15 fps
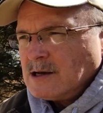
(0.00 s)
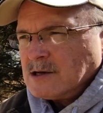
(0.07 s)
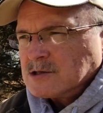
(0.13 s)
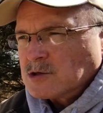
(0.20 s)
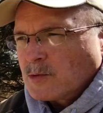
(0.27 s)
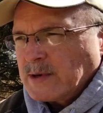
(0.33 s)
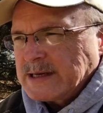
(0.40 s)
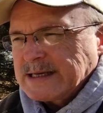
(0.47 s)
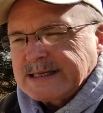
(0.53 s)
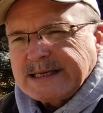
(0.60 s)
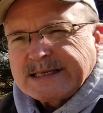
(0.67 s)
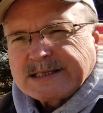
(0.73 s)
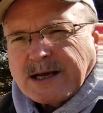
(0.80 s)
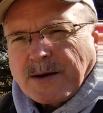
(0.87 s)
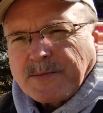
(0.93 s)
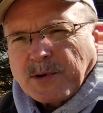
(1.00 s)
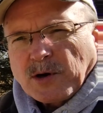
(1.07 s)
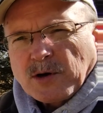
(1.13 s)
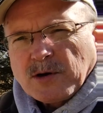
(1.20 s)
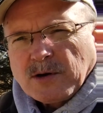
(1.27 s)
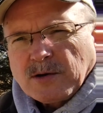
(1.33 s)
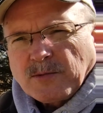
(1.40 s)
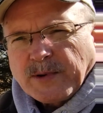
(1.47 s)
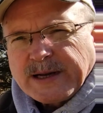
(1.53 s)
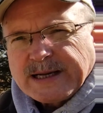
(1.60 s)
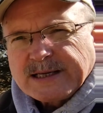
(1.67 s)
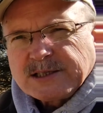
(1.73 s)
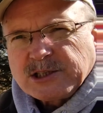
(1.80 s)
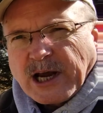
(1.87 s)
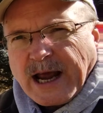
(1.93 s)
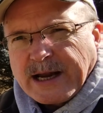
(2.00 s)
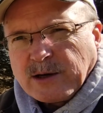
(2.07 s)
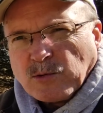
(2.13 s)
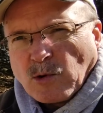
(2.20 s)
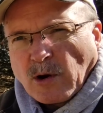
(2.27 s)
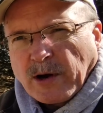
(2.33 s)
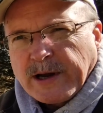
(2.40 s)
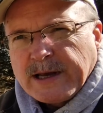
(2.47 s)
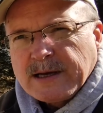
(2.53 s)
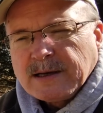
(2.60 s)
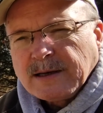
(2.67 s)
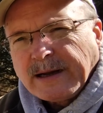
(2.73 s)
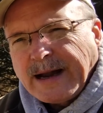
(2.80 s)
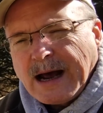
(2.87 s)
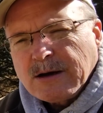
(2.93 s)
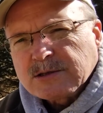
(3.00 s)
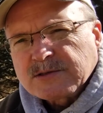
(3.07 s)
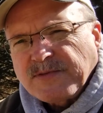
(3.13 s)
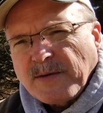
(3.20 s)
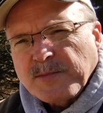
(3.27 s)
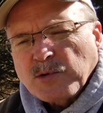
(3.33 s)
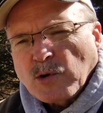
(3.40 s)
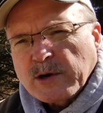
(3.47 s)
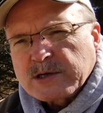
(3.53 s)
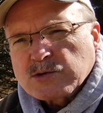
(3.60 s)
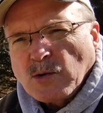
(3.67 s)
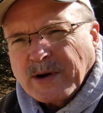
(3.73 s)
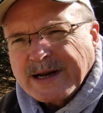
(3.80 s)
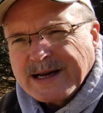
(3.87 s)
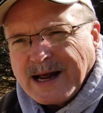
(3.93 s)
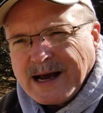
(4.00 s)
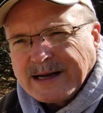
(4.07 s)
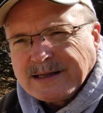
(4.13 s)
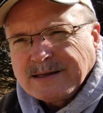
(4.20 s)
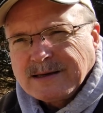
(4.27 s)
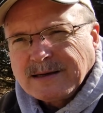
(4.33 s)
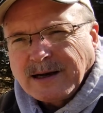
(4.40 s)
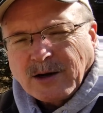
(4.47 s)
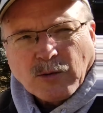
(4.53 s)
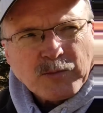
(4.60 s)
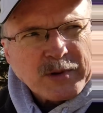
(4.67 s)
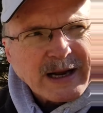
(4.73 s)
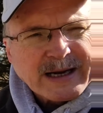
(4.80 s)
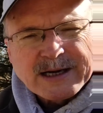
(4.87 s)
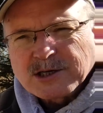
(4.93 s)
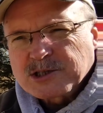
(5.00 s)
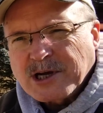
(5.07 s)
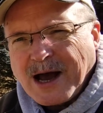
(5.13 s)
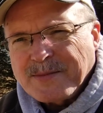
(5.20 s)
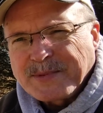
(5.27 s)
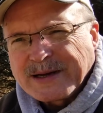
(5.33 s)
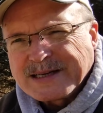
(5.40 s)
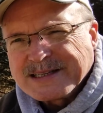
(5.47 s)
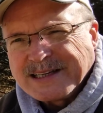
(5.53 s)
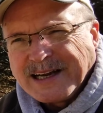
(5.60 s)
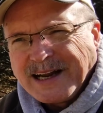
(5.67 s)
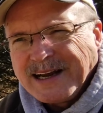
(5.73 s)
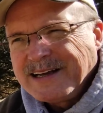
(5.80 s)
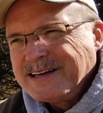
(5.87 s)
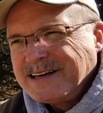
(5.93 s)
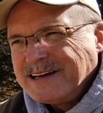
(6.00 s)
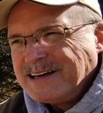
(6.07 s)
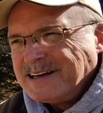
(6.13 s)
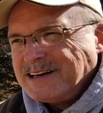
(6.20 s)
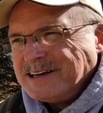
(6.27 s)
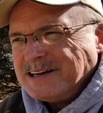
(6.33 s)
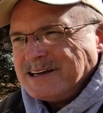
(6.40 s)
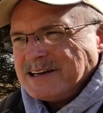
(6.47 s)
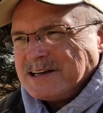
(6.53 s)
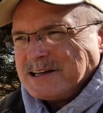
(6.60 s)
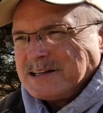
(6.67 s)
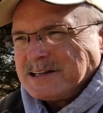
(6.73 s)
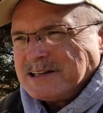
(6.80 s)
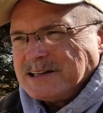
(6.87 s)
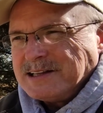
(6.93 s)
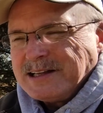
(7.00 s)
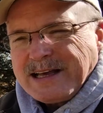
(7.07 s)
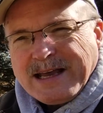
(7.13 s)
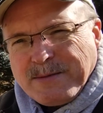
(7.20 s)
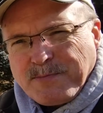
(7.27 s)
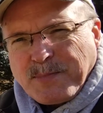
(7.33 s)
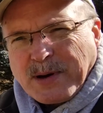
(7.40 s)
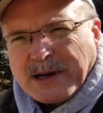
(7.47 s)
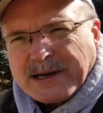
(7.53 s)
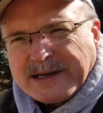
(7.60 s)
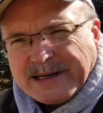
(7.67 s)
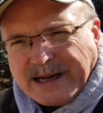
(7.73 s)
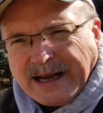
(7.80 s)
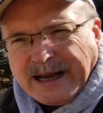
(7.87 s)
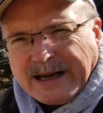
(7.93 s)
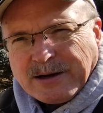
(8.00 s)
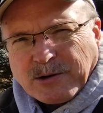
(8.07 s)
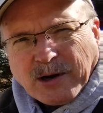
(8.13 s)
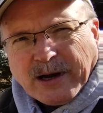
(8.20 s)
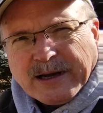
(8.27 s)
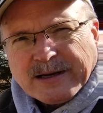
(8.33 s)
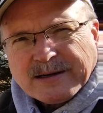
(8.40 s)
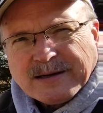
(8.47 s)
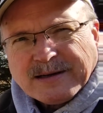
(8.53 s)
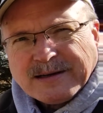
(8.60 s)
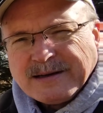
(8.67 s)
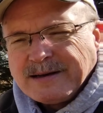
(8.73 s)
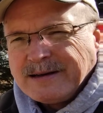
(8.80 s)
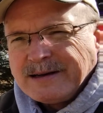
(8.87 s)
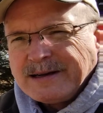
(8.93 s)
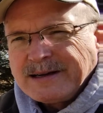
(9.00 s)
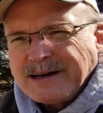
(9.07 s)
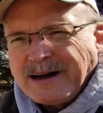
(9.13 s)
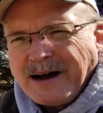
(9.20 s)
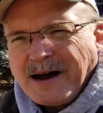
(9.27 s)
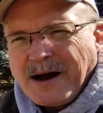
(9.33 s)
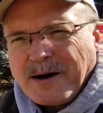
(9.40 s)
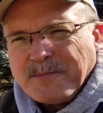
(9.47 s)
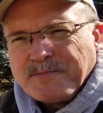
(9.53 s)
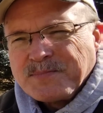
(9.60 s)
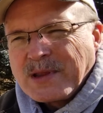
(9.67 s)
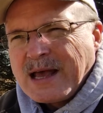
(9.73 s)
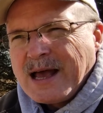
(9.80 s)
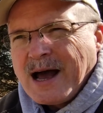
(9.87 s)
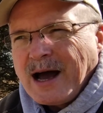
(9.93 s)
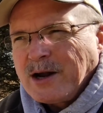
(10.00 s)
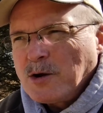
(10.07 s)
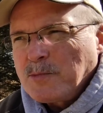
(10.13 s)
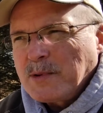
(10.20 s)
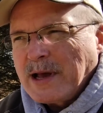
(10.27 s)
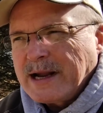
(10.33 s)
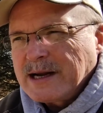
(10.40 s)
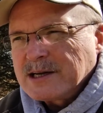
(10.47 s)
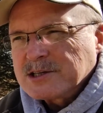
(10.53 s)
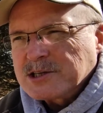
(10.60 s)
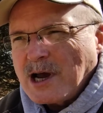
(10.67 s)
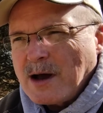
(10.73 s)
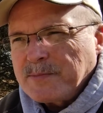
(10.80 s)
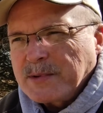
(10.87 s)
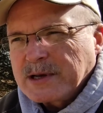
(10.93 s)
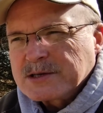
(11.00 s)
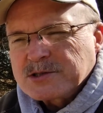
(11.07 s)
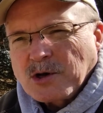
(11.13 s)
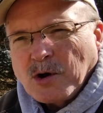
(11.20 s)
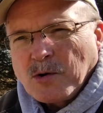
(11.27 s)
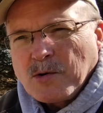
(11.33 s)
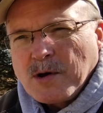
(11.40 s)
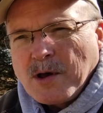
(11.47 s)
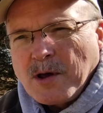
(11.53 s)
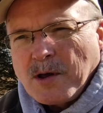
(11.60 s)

So we did December, we did January, and now it's February 29th. I don't plan on shopping today. Leap day, right? I don't plan on shopping, so